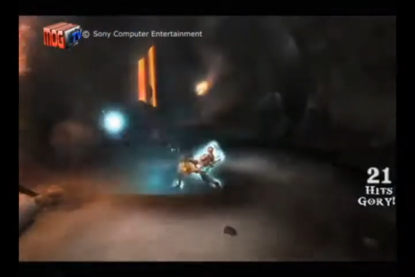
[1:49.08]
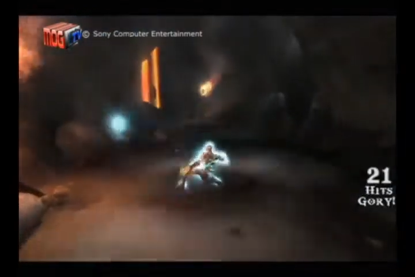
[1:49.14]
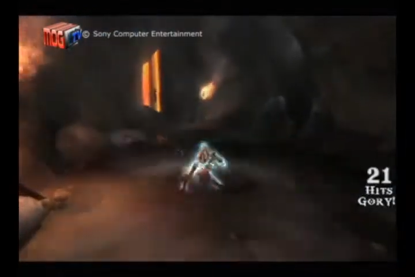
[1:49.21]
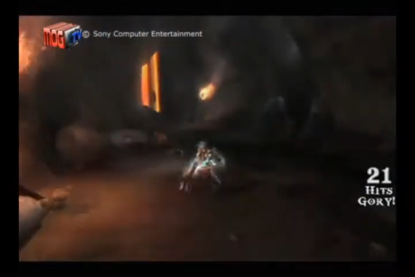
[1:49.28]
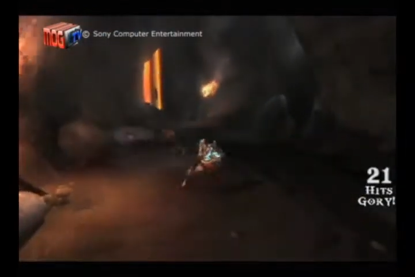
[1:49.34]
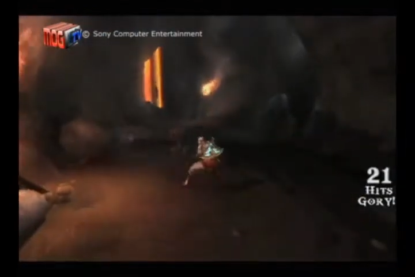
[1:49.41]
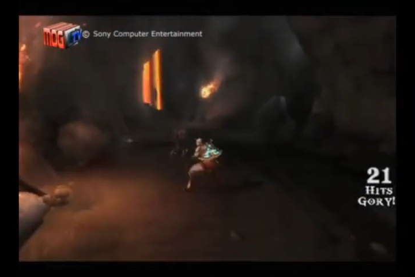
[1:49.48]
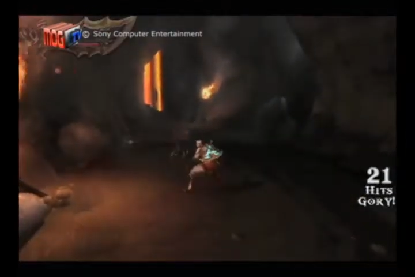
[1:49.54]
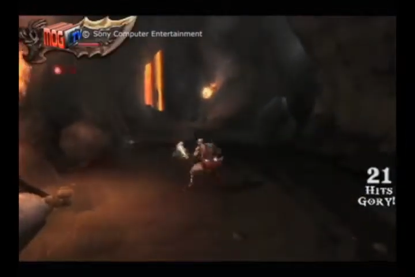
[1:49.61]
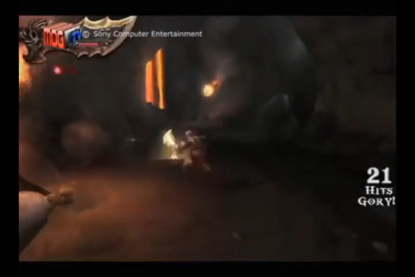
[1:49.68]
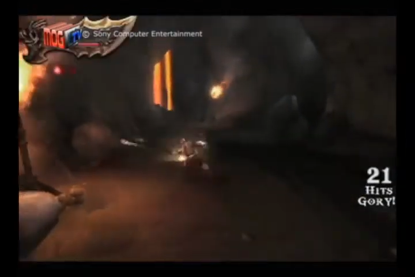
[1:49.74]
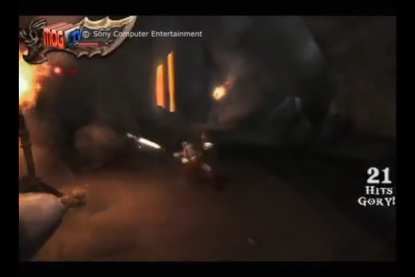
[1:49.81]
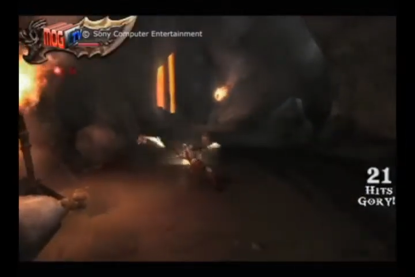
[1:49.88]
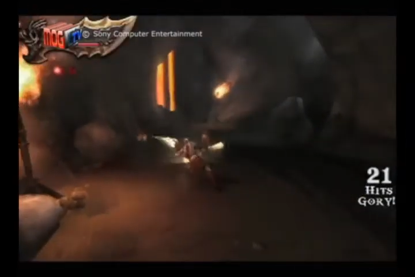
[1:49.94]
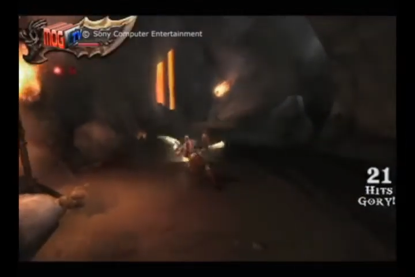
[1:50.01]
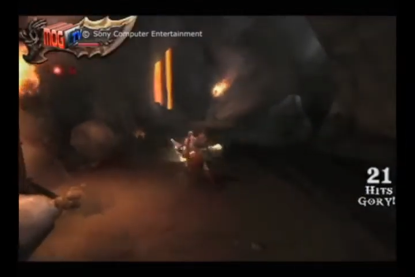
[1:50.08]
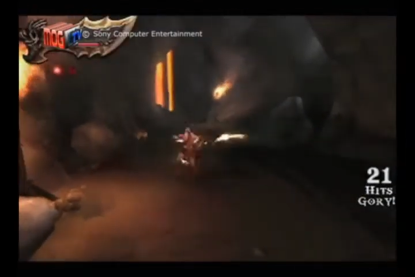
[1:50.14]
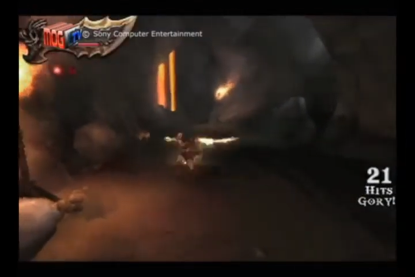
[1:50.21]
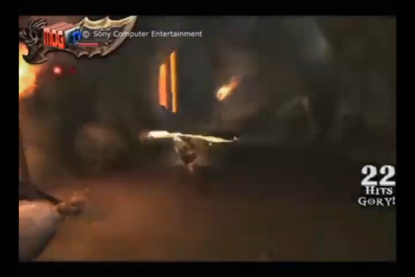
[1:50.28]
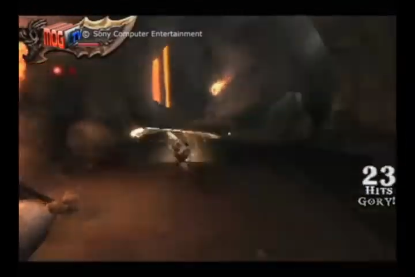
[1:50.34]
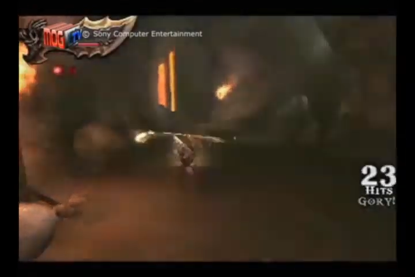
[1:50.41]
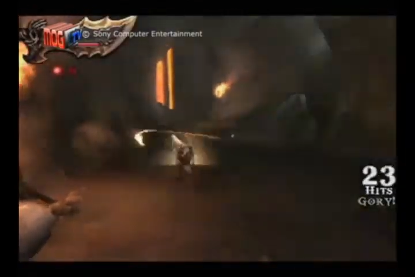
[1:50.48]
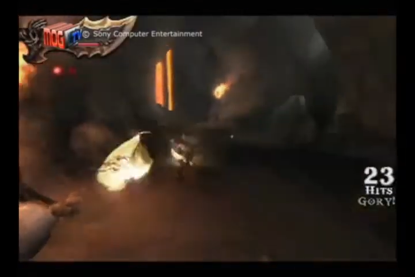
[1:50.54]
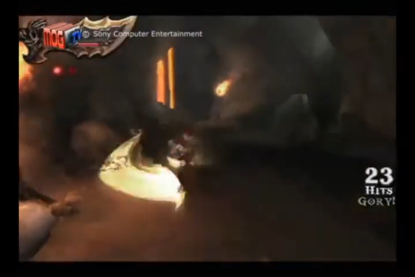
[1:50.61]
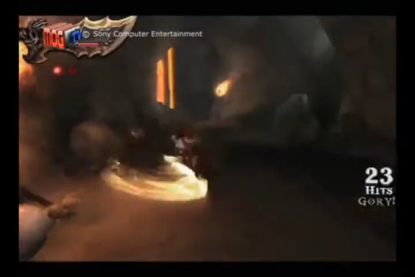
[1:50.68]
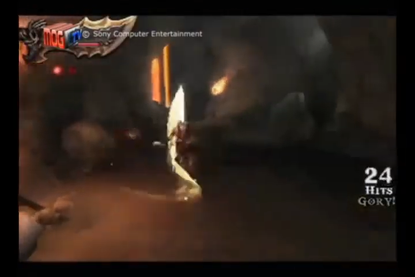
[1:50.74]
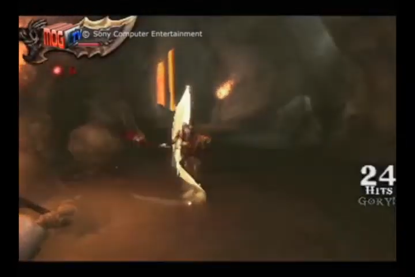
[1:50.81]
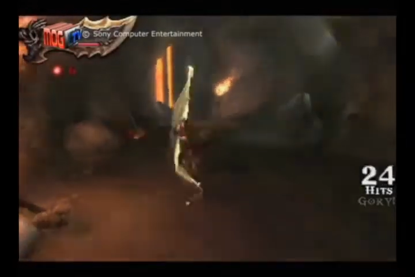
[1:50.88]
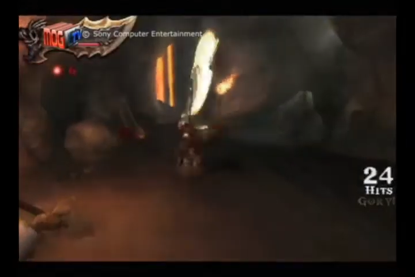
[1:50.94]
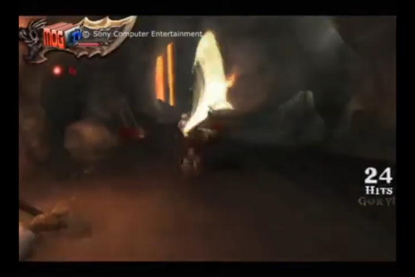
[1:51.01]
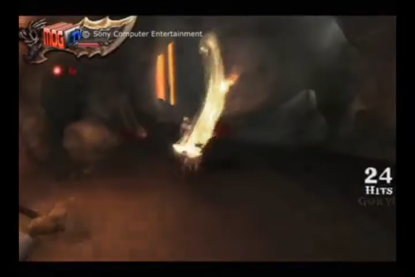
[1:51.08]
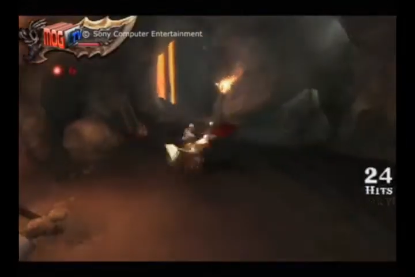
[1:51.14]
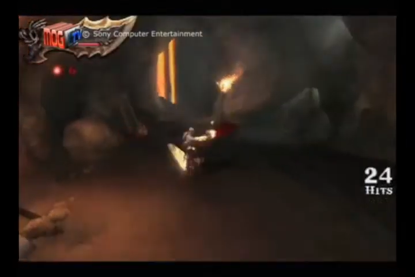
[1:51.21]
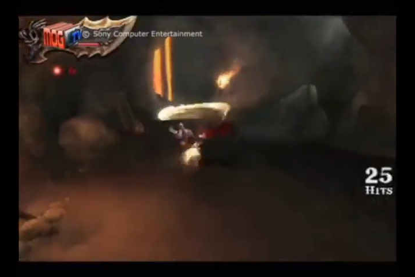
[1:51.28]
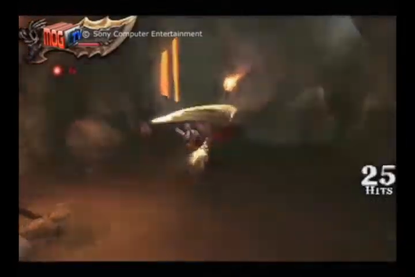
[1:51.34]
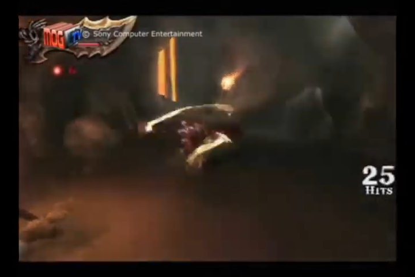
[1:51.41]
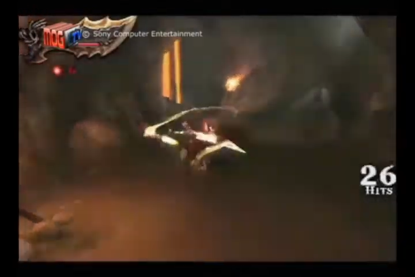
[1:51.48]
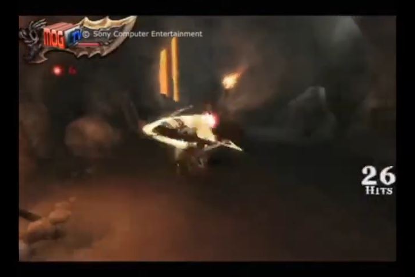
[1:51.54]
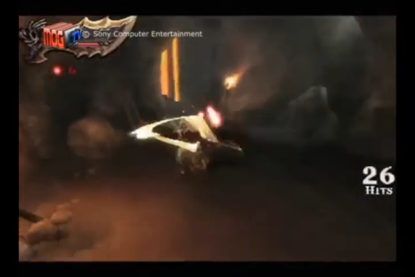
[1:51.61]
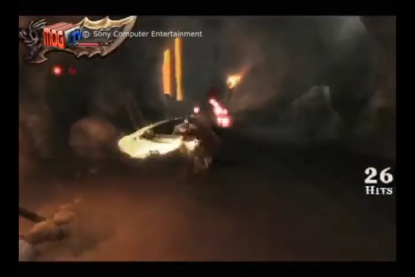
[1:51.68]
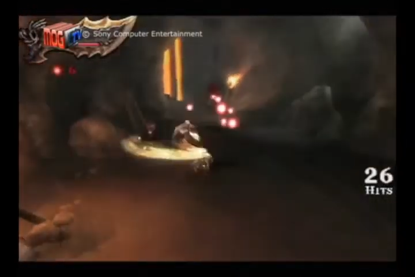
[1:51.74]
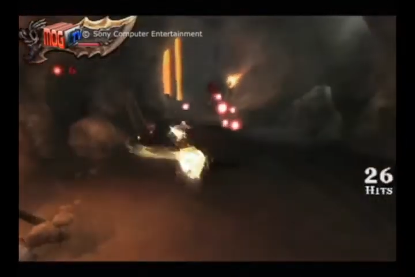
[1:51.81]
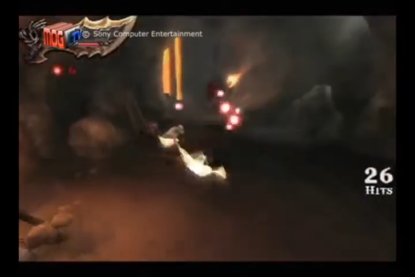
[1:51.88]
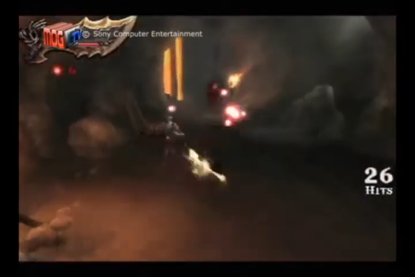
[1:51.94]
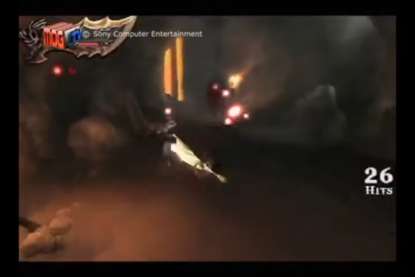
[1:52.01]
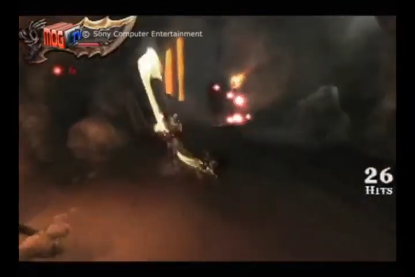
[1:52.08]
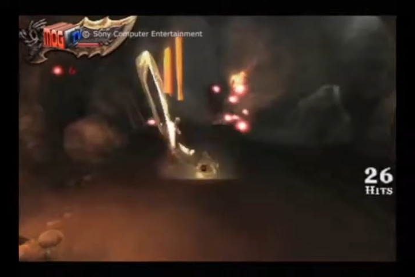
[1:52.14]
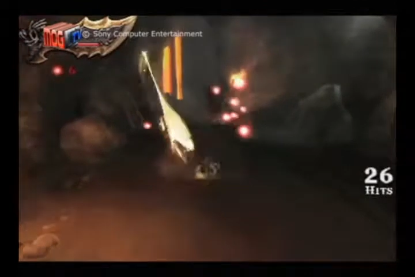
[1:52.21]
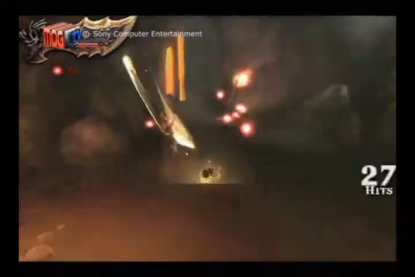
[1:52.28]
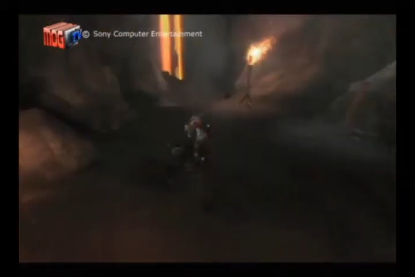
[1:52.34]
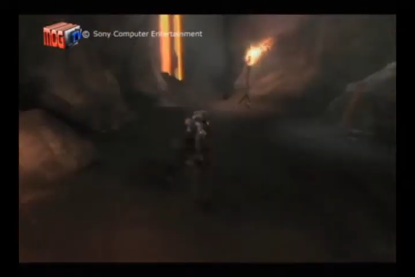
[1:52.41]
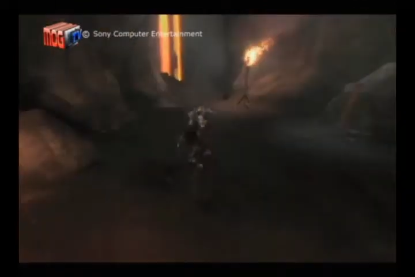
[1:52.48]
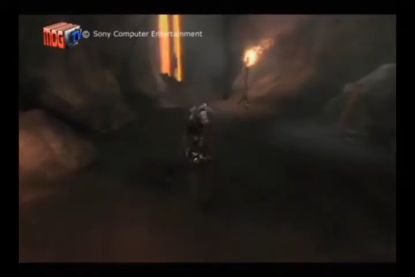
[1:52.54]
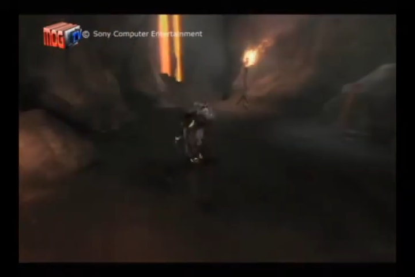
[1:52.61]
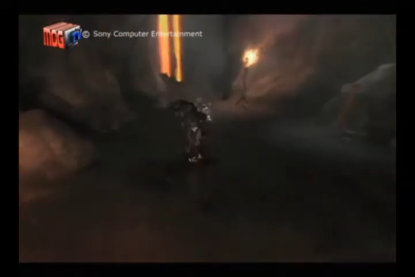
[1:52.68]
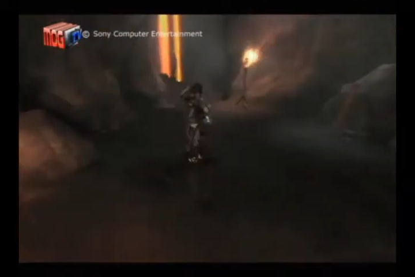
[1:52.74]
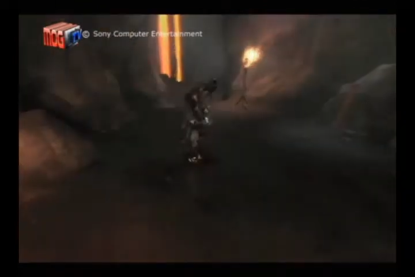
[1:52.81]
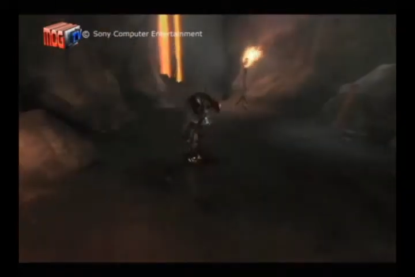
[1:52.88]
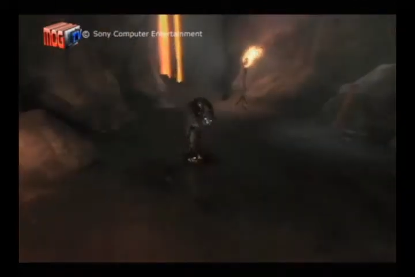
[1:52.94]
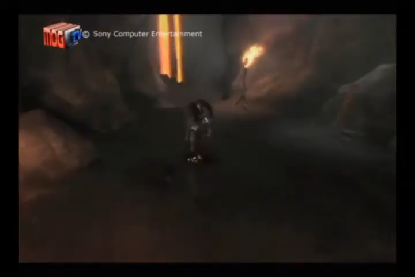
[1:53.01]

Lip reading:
(no speaker visible)